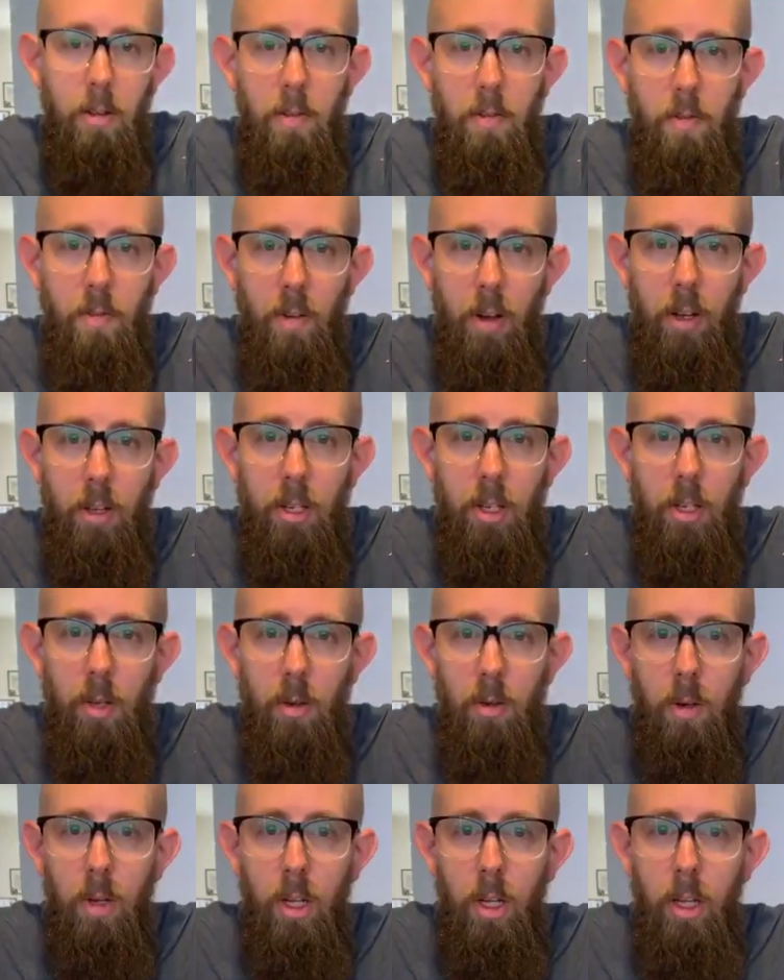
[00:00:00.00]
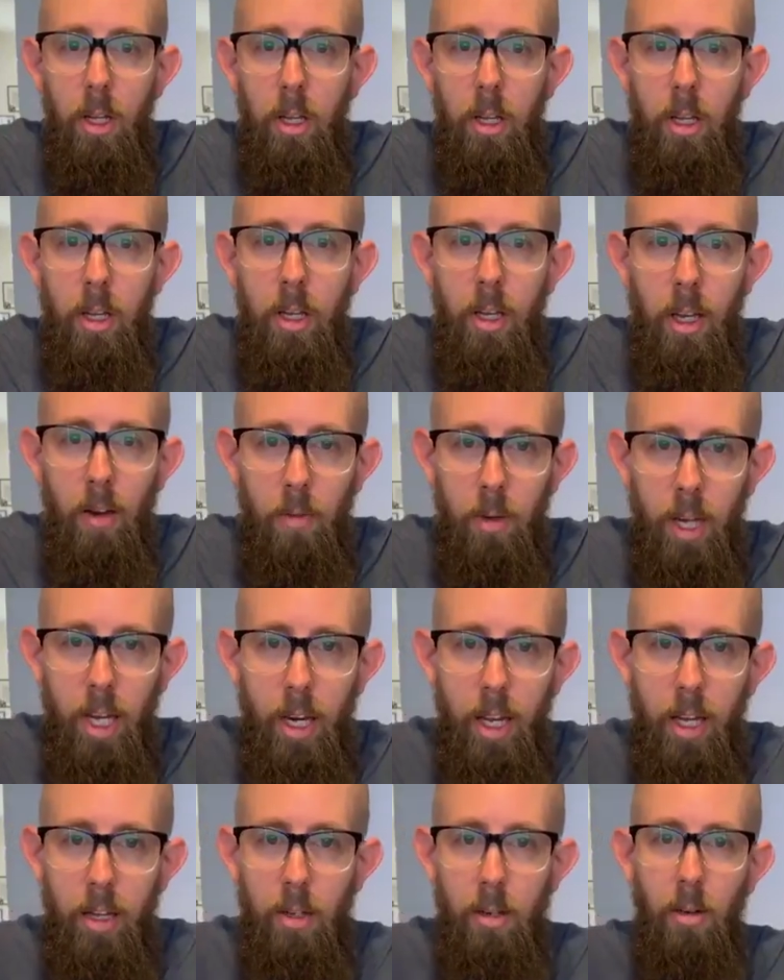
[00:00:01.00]
in the front so everyone
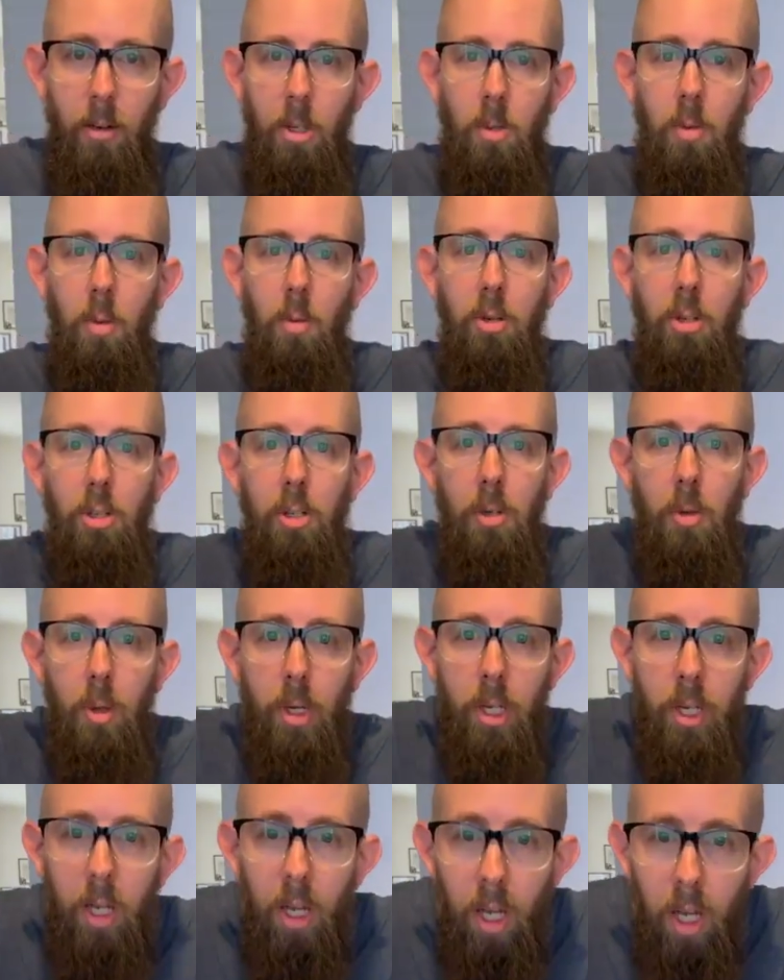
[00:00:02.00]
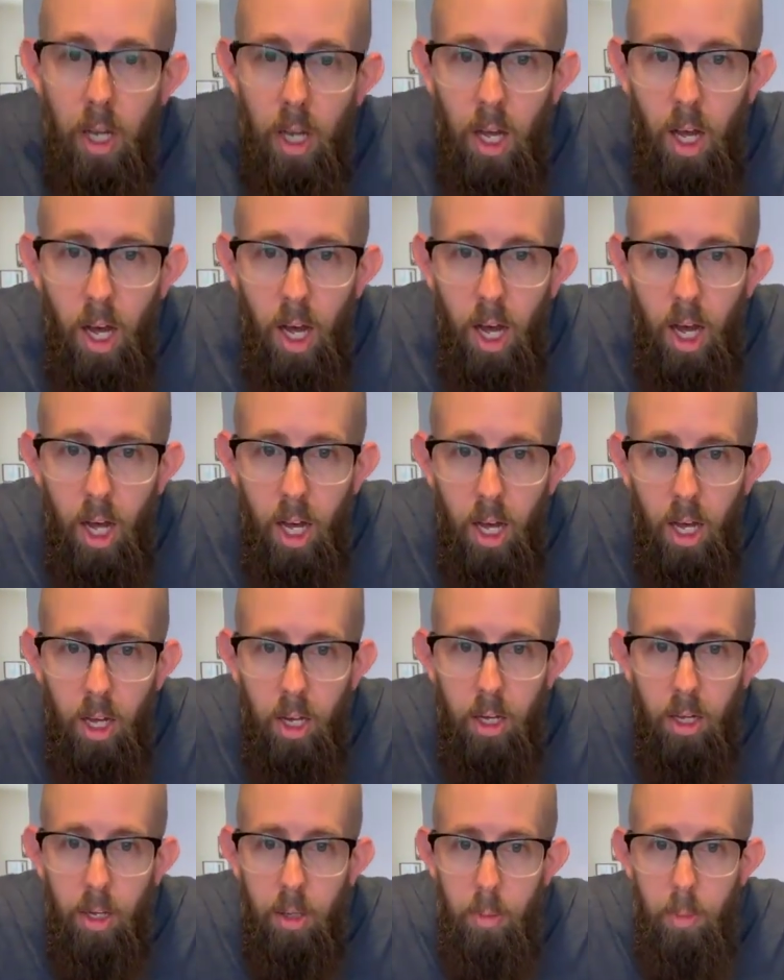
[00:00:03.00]
kind of knows what we're doing.
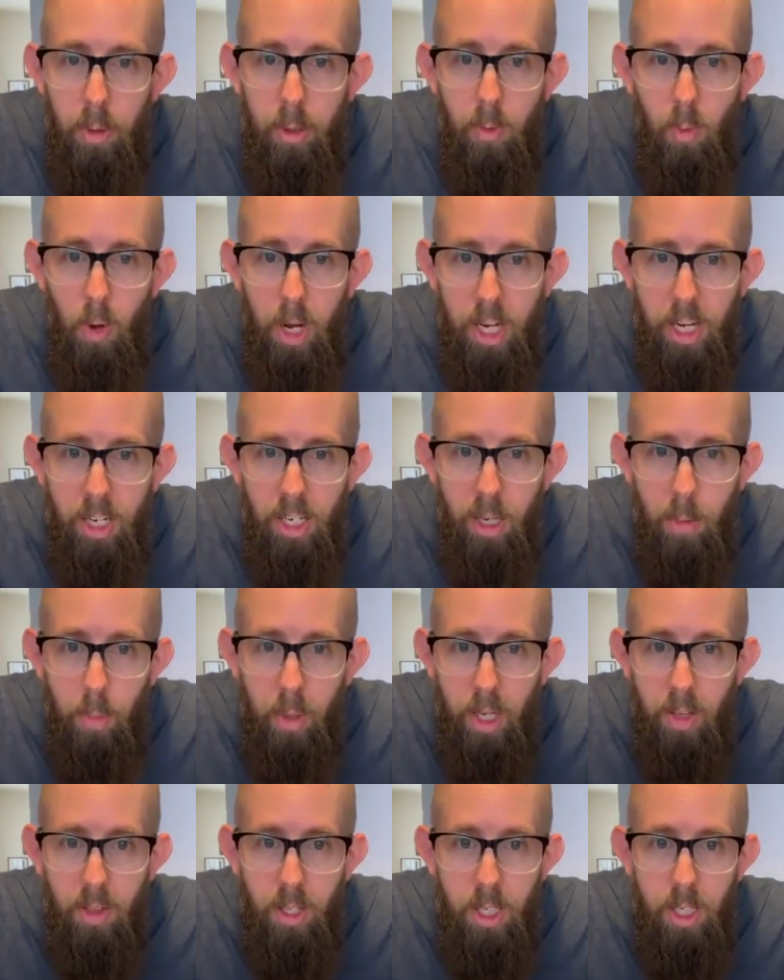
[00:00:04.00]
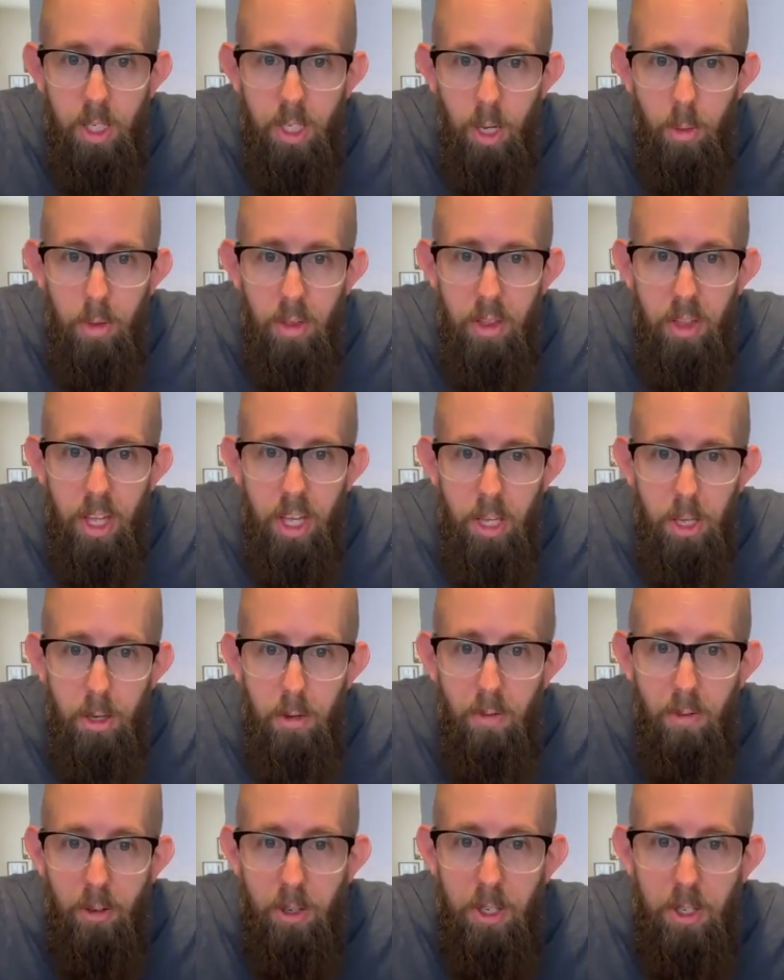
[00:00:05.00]
Been waiting to pick this up. Thank
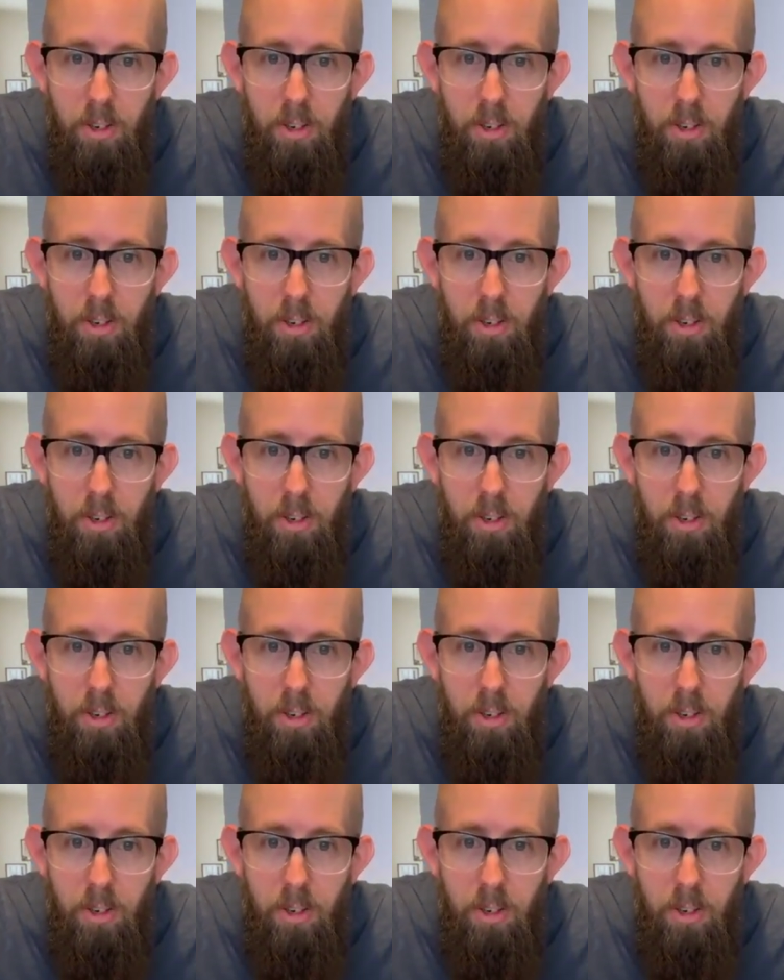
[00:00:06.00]
you for